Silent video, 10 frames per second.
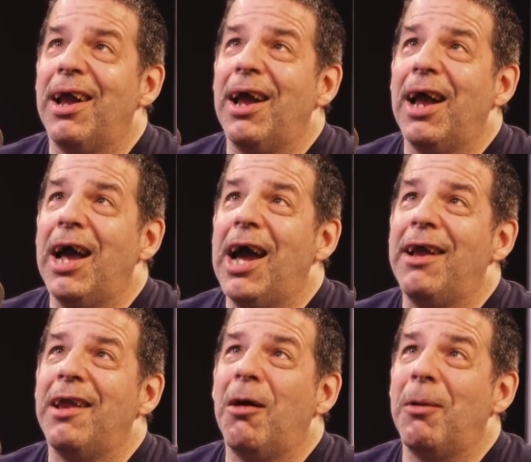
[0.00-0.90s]
and
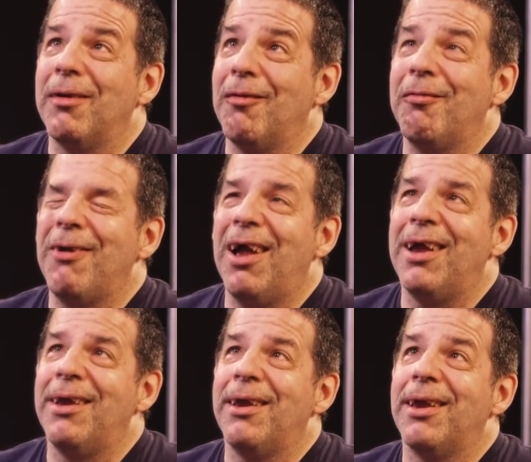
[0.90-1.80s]
I want to say,
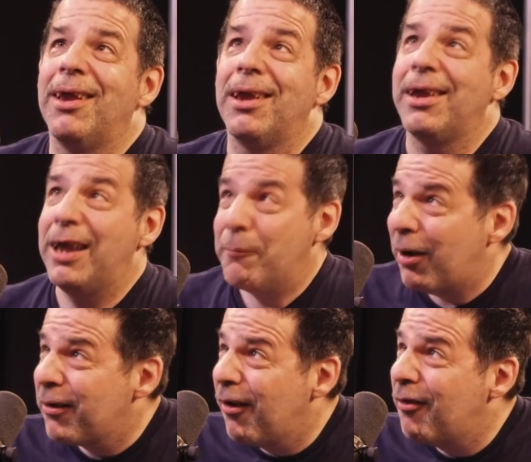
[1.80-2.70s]
keep on
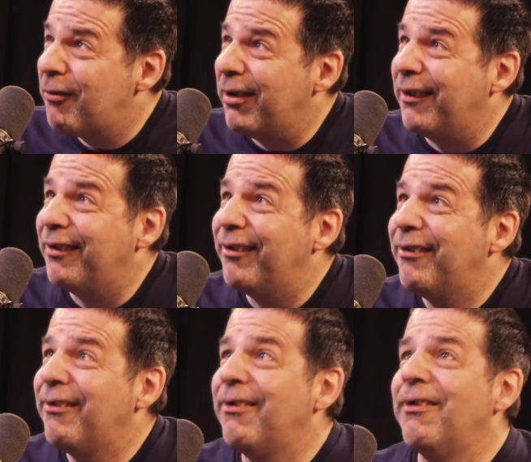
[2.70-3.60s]
going.
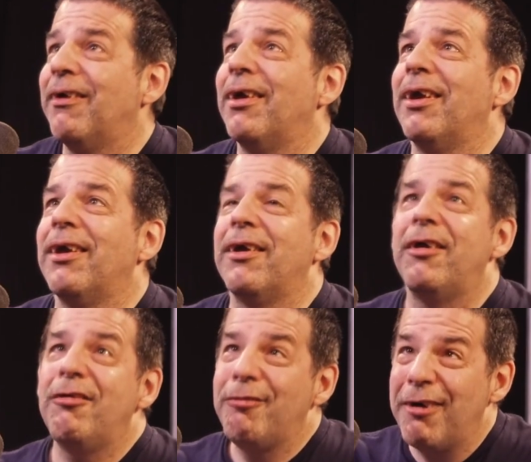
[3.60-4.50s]

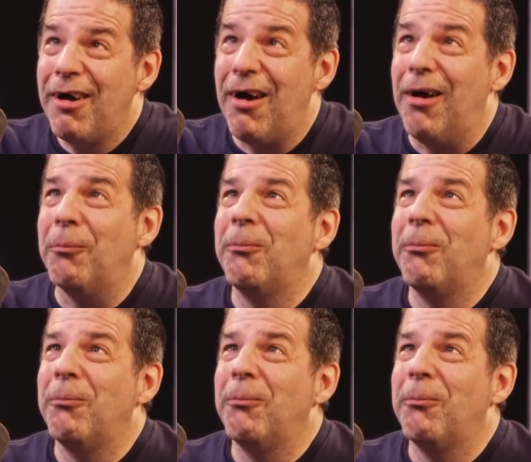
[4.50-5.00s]
Good job.